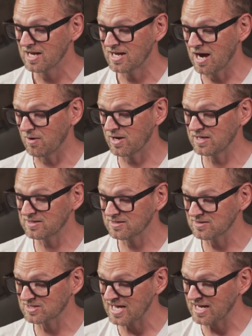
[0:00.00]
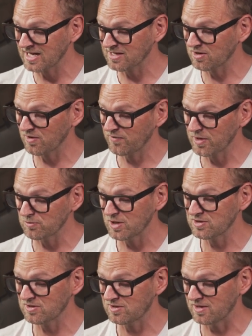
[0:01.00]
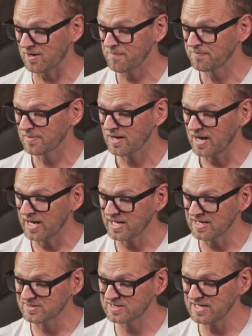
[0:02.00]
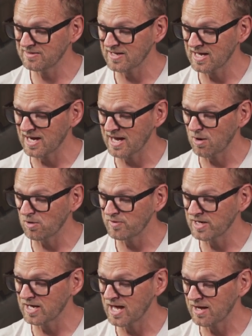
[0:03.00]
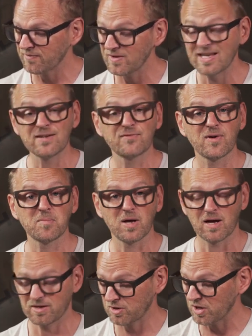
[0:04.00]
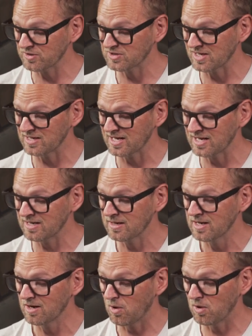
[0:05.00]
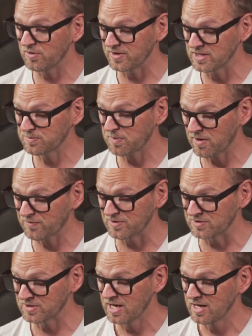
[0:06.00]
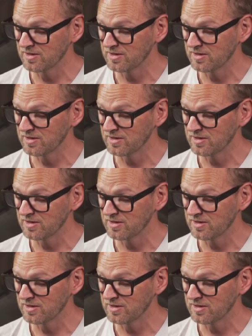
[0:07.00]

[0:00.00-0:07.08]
Now in the standard configuration here, I can see that I already have uh, content in all these buffers.